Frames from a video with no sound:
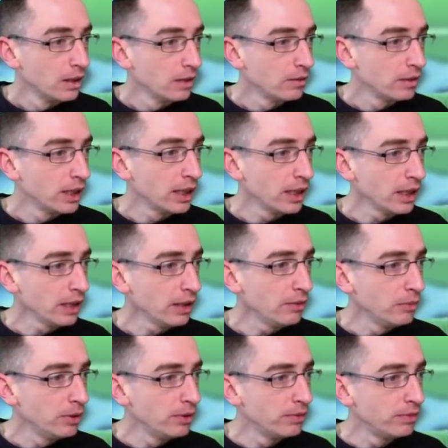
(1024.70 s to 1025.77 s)
Okay,
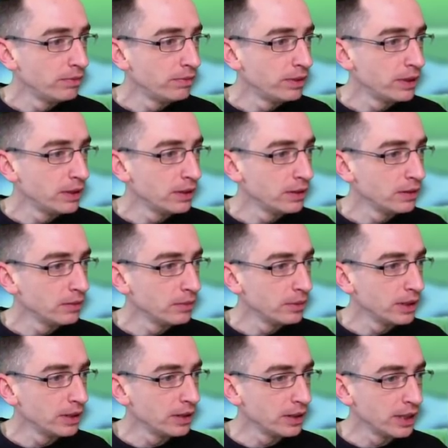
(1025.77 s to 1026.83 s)
we've what have we
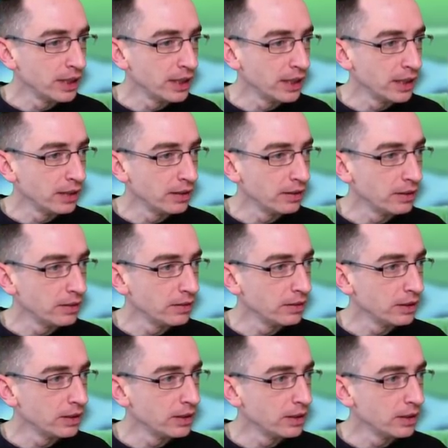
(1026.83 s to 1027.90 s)
got here then?
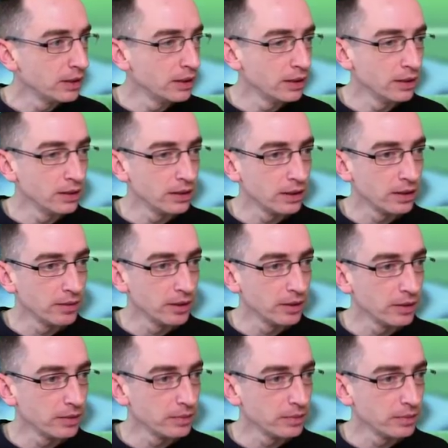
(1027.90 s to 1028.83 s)
Let's have a look.